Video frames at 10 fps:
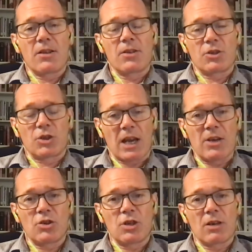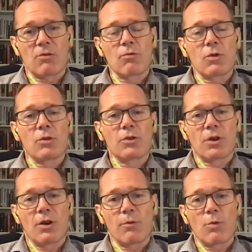the changing rules
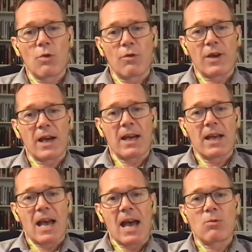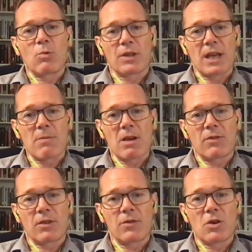of warfare and what they mean
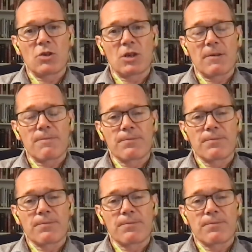for the future.